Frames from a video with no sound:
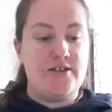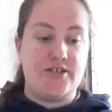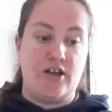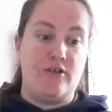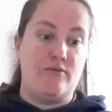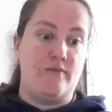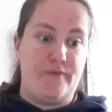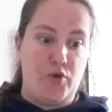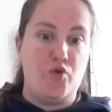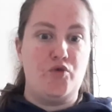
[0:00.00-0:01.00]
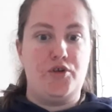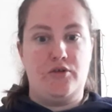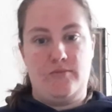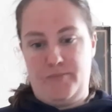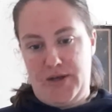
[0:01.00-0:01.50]
So food,
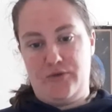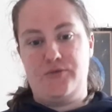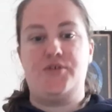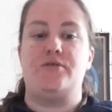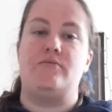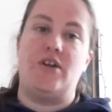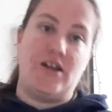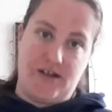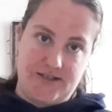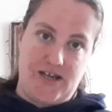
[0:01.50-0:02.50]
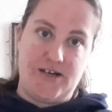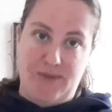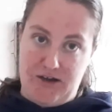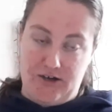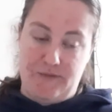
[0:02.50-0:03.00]
bills, like I say,
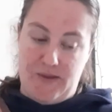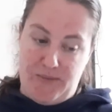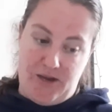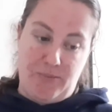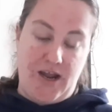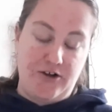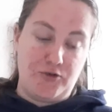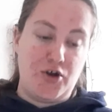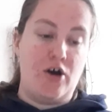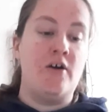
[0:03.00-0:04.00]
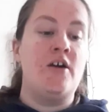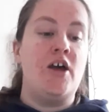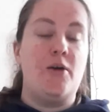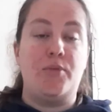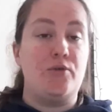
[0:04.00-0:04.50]
depending on if they're being paid or not,
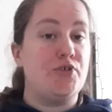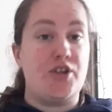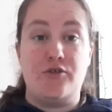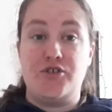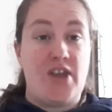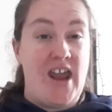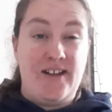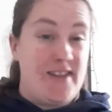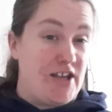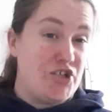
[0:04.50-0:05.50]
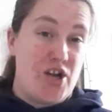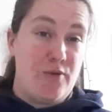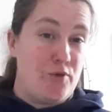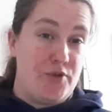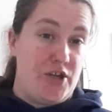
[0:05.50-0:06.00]
but also just anything in
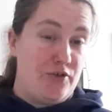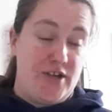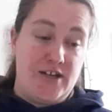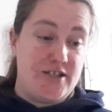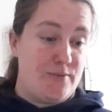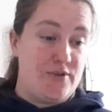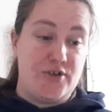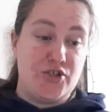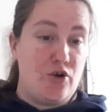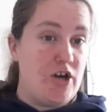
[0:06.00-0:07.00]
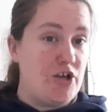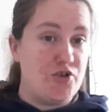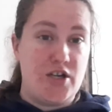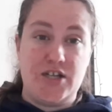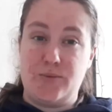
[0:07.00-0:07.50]
general that you'll need. So whether it's
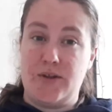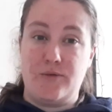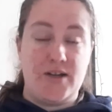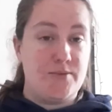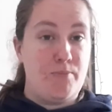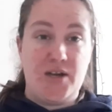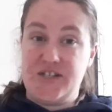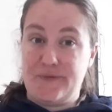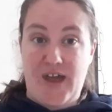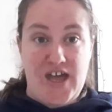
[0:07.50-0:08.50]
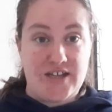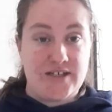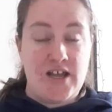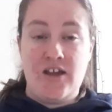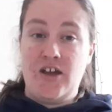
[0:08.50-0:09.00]
toiletries, whether it's bus fares
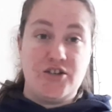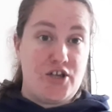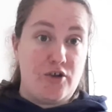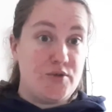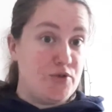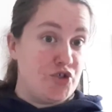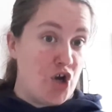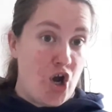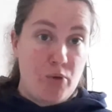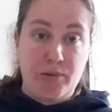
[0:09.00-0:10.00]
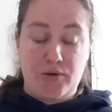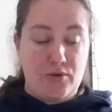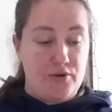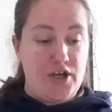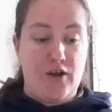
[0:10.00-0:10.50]
to go to a job,
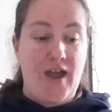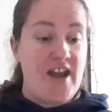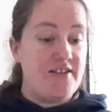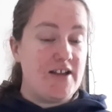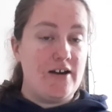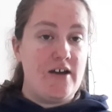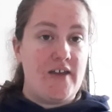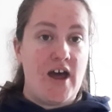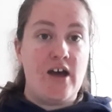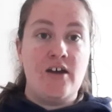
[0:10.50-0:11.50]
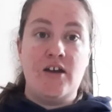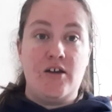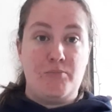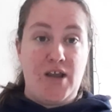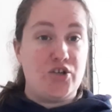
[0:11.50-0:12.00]
or, you know, anything like that,
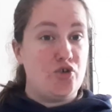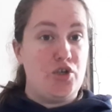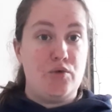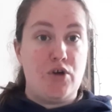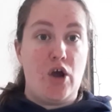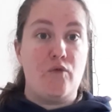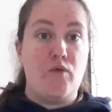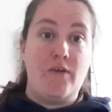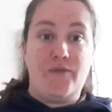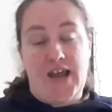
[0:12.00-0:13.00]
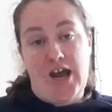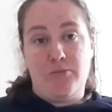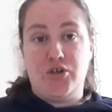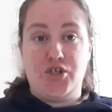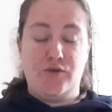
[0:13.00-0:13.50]
make sure you know roughly how
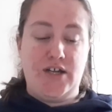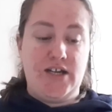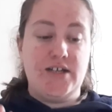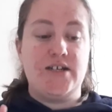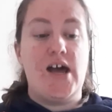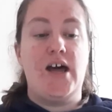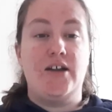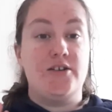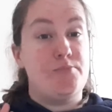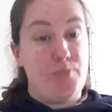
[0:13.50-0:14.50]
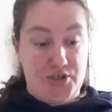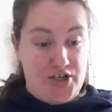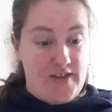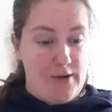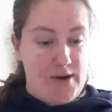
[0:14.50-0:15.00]
much you need and
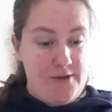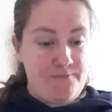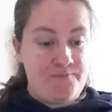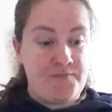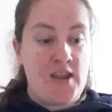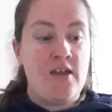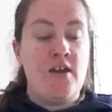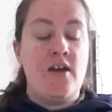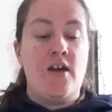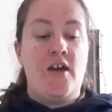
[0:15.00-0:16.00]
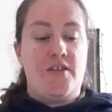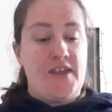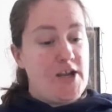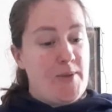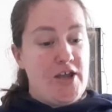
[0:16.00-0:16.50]
budget that way.
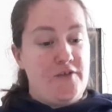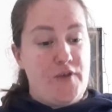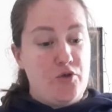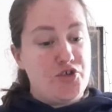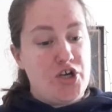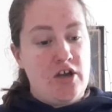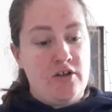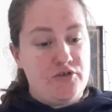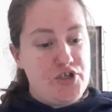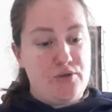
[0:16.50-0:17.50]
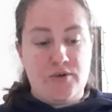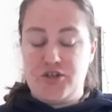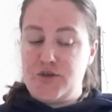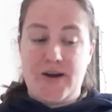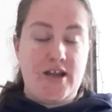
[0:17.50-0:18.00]
Think about your future. Do you want
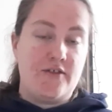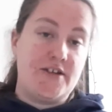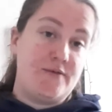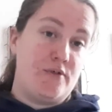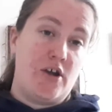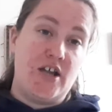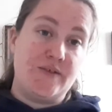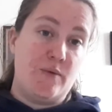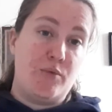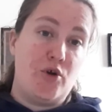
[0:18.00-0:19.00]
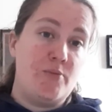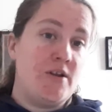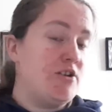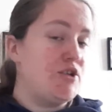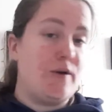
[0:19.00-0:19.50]
to do any other different kinds of
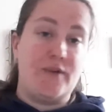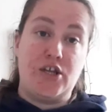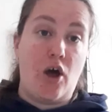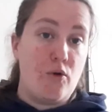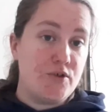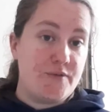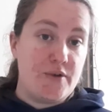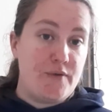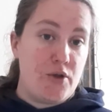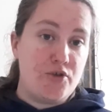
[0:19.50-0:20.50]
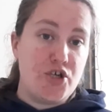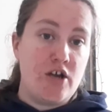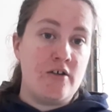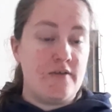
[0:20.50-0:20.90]
employment? Do you have any goals for the future?